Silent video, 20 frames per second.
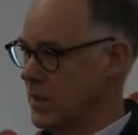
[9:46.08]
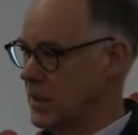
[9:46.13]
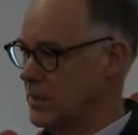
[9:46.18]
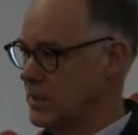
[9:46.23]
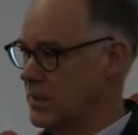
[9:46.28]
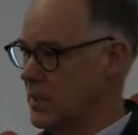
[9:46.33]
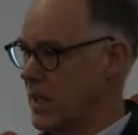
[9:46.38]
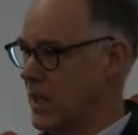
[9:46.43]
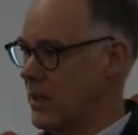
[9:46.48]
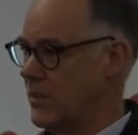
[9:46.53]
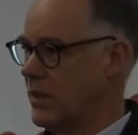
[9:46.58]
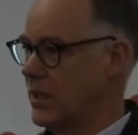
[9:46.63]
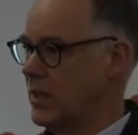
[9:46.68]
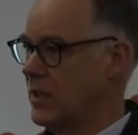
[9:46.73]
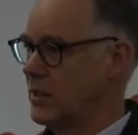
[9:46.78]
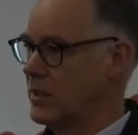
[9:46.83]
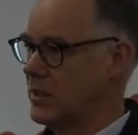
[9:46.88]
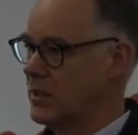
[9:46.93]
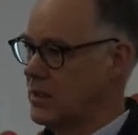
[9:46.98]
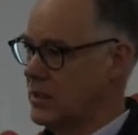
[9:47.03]
carrying
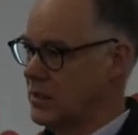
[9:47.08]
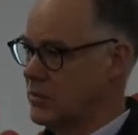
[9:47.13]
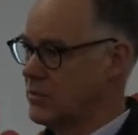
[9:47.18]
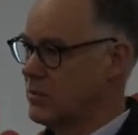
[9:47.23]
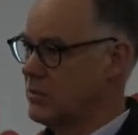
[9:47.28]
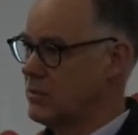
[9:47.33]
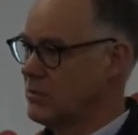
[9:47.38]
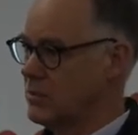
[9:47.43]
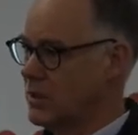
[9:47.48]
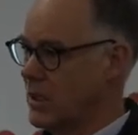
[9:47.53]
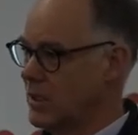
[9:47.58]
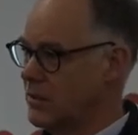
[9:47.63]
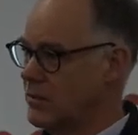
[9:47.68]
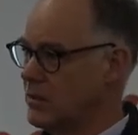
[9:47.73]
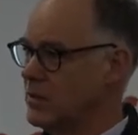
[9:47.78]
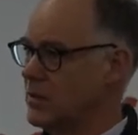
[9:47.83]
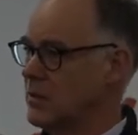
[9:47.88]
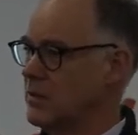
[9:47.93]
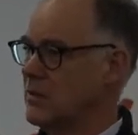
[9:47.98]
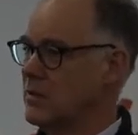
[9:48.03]
an electrical
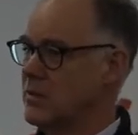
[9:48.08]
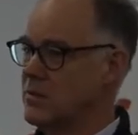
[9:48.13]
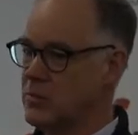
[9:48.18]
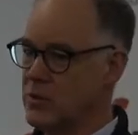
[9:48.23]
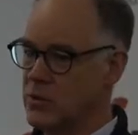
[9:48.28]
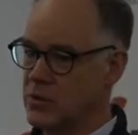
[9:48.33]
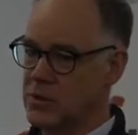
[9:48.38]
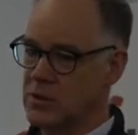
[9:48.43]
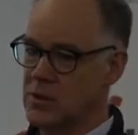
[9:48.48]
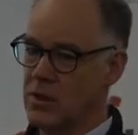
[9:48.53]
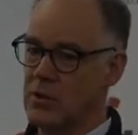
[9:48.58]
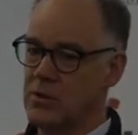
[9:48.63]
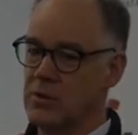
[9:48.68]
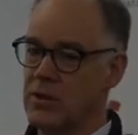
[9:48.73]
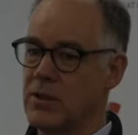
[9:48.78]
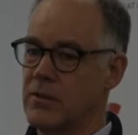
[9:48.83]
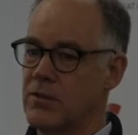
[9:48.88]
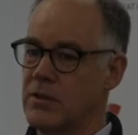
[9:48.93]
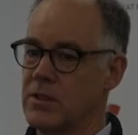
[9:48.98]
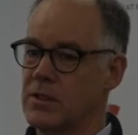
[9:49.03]
current. And the more salt
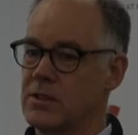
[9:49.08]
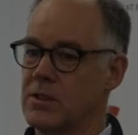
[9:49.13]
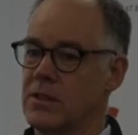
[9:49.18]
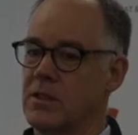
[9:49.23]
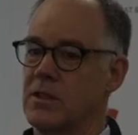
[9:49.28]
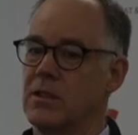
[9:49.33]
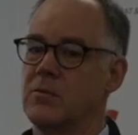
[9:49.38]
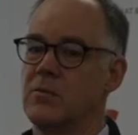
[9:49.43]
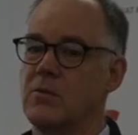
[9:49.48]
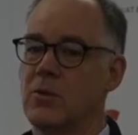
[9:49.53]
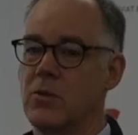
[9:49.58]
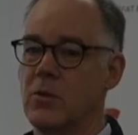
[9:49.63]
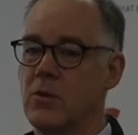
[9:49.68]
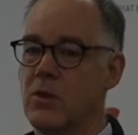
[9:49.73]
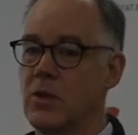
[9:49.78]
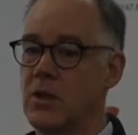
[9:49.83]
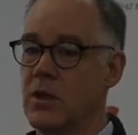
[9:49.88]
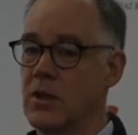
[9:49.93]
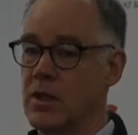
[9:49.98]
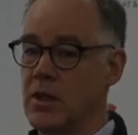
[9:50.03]
there is, the
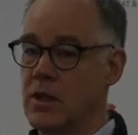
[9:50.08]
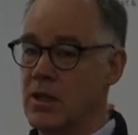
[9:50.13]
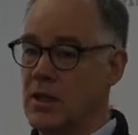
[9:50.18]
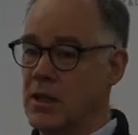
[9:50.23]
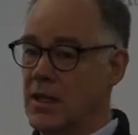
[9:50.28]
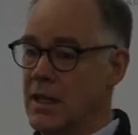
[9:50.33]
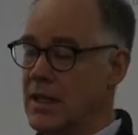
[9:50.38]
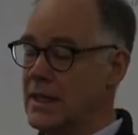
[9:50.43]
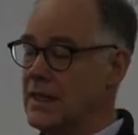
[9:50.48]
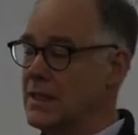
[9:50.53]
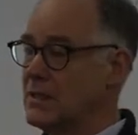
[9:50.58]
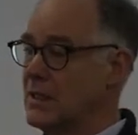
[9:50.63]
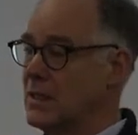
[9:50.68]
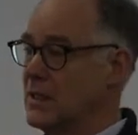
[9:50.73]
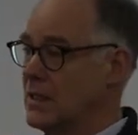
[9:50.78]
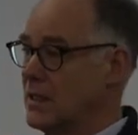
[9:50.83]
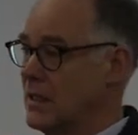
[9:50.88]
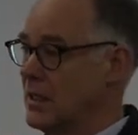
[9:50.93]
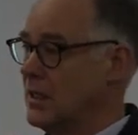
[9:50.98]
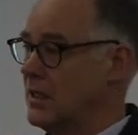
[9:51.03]
more
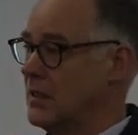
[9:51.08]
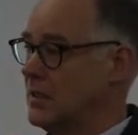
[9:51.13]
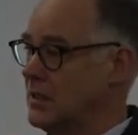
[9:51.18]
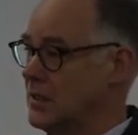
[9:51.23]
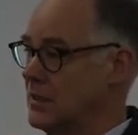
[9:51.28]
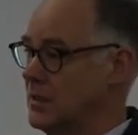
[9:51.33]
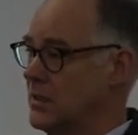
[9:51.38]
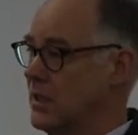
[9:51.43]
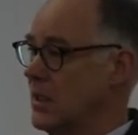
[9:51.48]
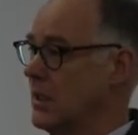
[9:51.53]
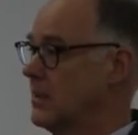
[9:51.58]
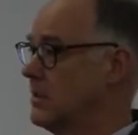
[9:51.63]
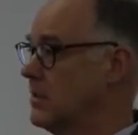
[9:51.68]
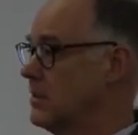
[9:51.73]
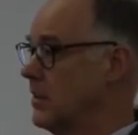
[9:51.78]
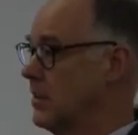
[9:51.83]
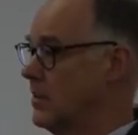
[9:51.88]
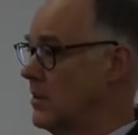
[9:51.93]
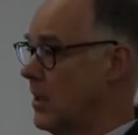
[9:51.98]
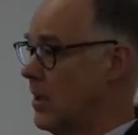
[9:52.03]
easily it conducts.
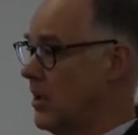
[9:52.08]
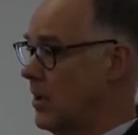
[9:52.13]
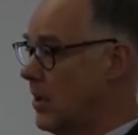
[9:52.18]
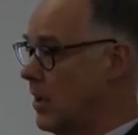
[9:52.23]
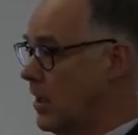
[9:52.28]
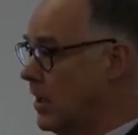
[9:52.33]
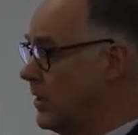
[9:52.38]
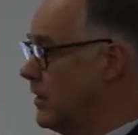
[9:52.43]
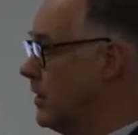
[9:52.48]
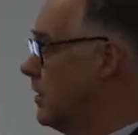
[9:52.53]
So the higher the